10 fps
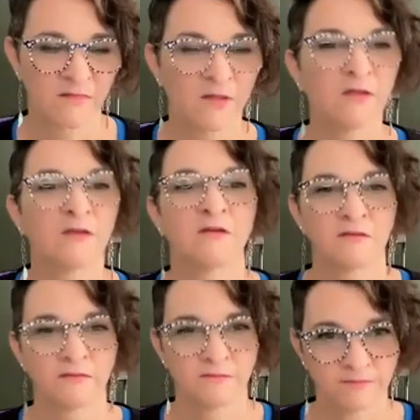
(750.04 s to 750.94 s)

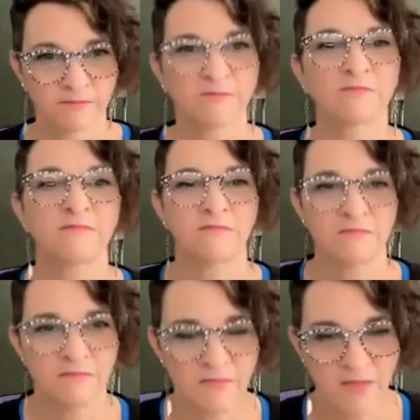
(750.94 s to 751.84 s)

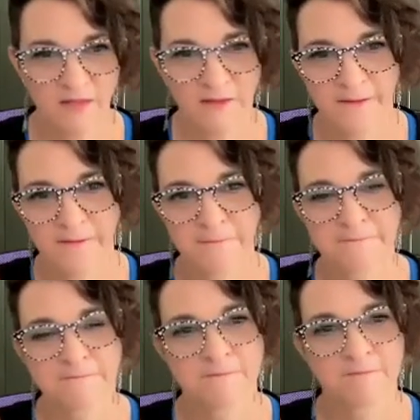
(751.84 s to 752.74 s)

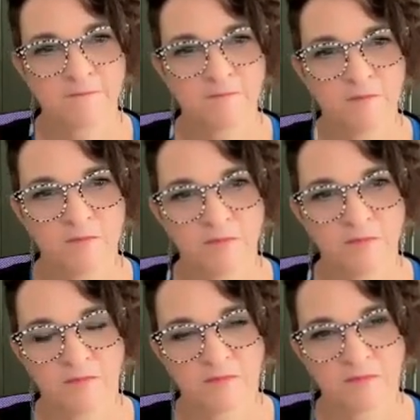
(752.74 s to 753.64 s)

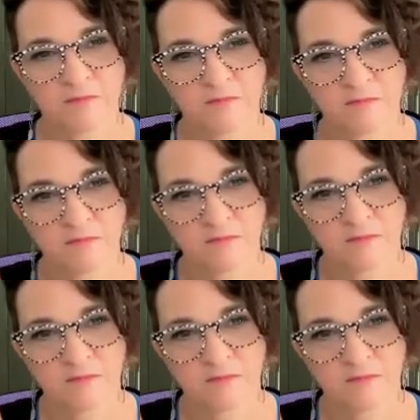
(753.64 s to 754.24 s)
The person shown says nothing.